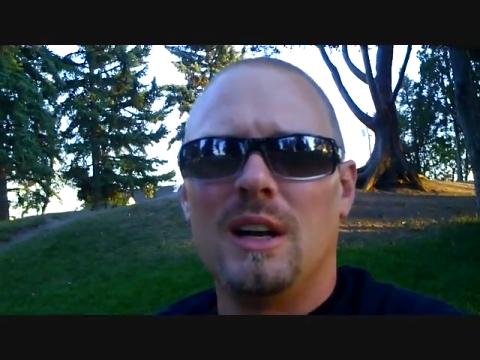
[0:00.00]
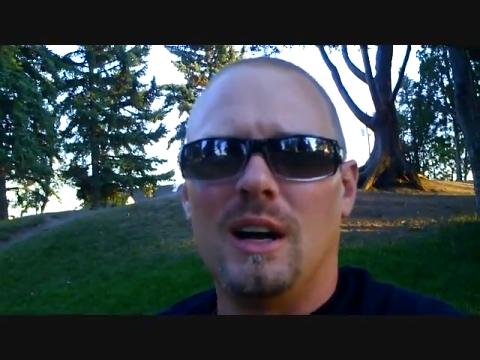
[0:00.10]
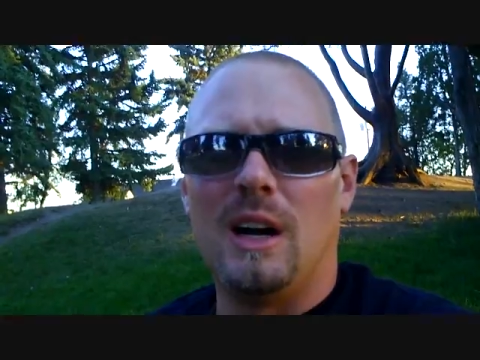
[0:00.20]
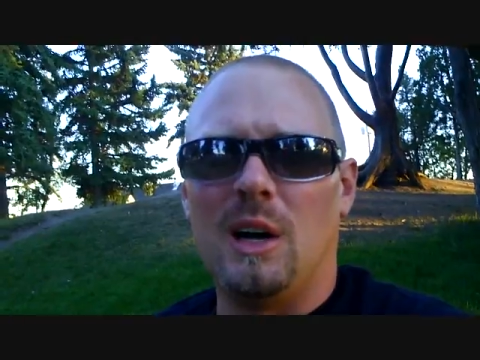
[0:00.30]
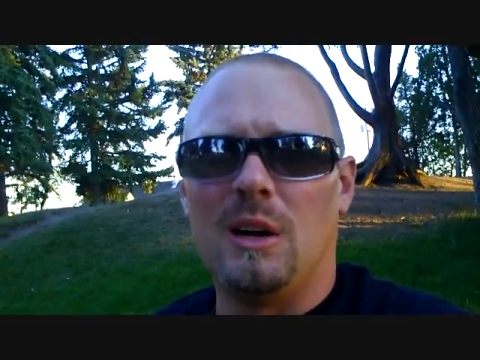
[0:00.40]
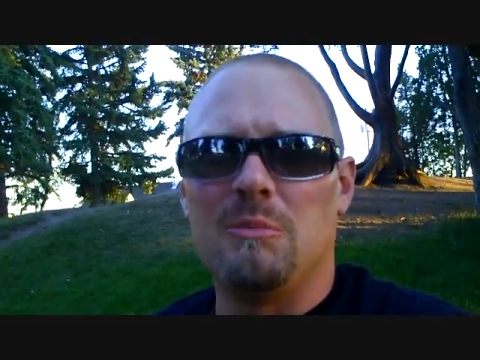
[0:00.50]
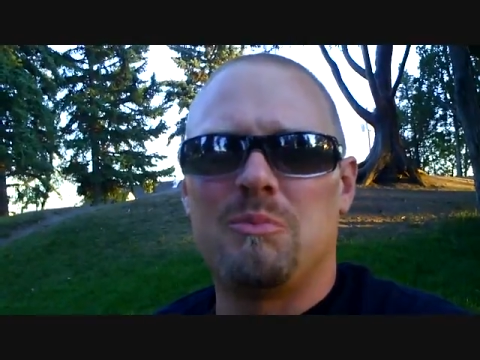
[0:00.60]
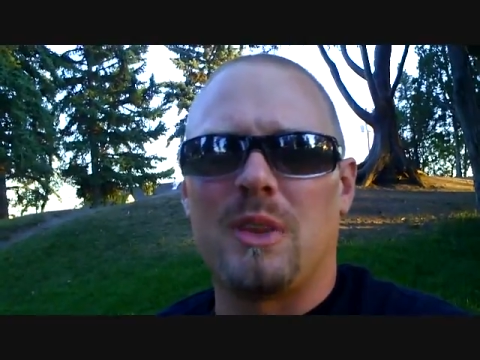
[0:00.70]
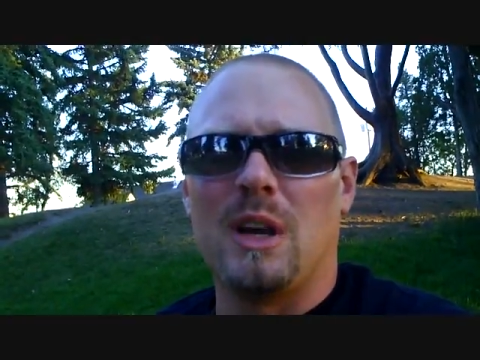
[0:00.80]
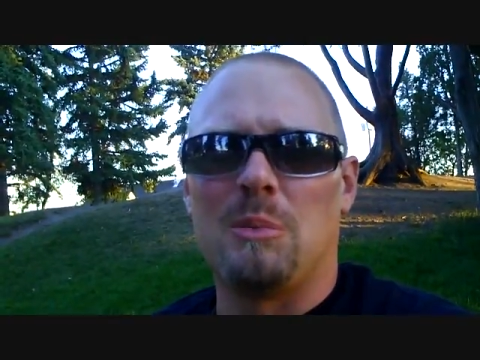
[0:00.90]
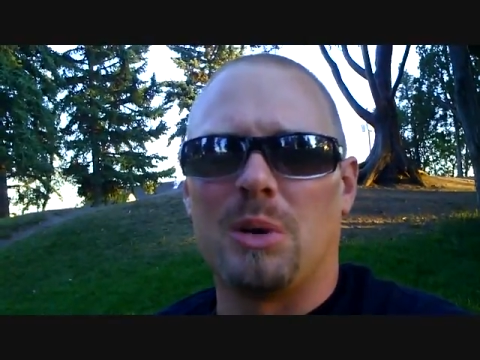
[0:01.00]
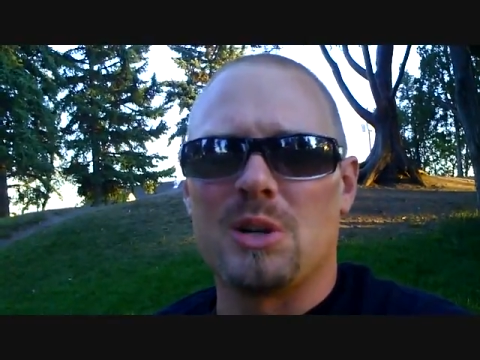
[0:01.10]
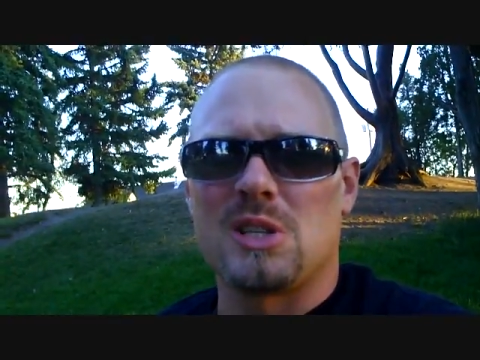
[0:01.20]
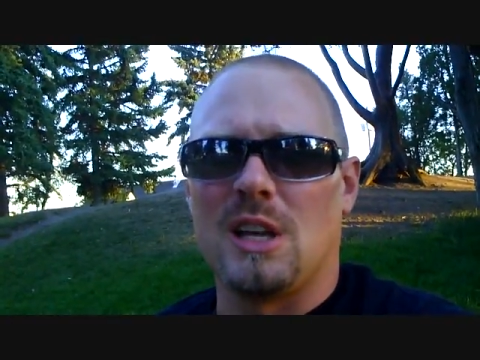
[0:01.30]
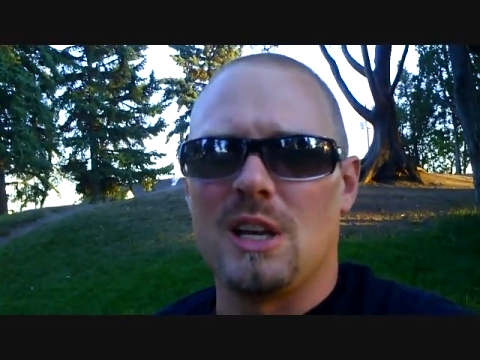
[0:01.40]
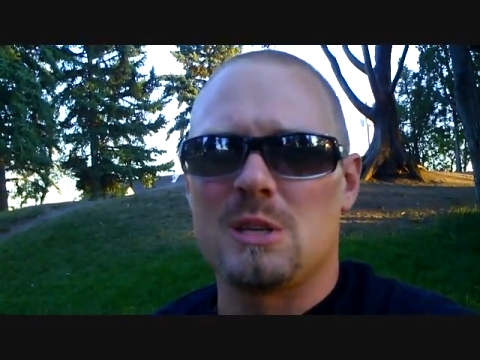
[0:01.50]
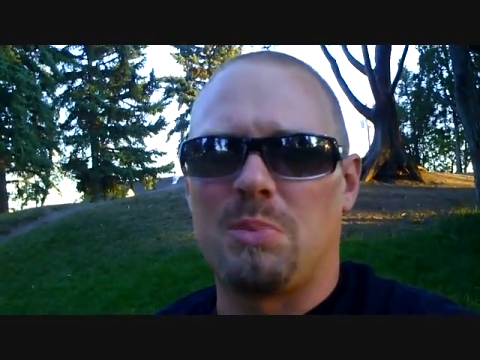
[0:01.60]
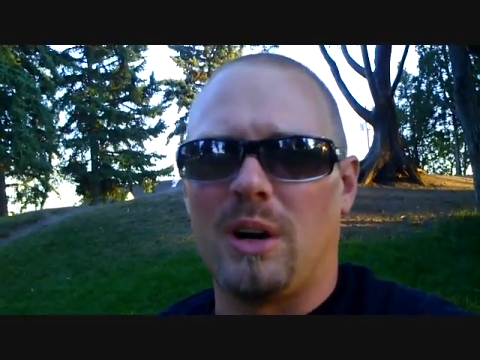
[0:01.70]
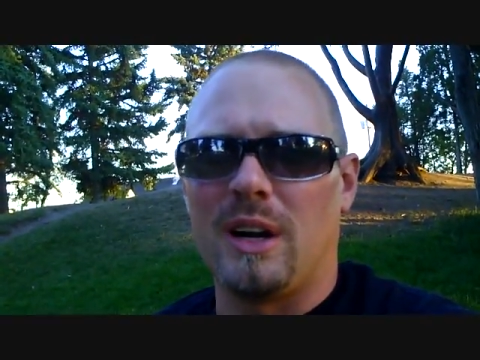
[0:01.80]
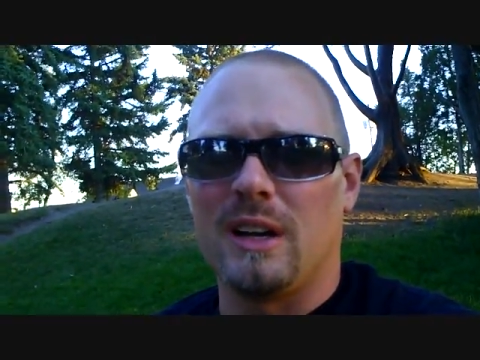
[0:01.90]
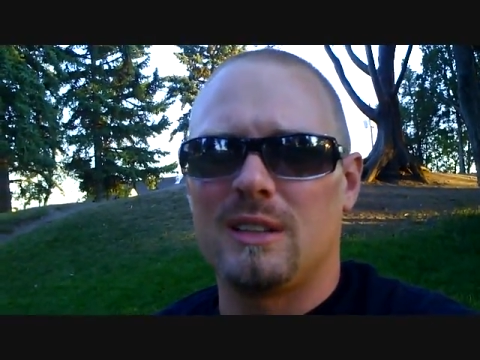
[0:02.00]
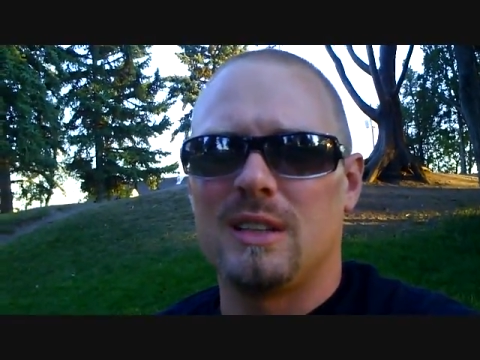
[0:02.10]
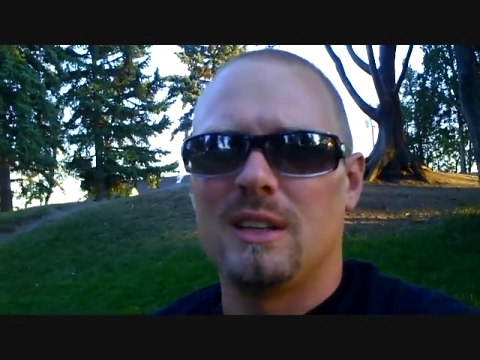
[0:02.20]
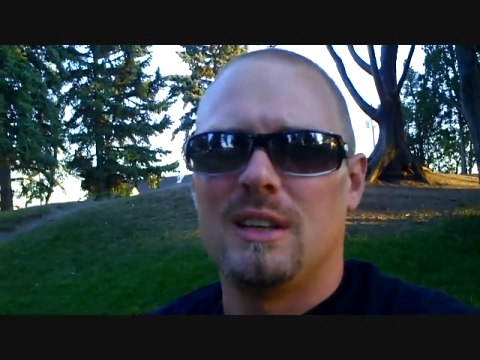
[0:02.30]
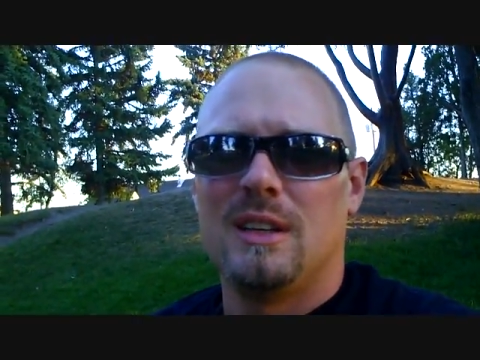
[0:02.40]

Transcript: uh, a personalized product,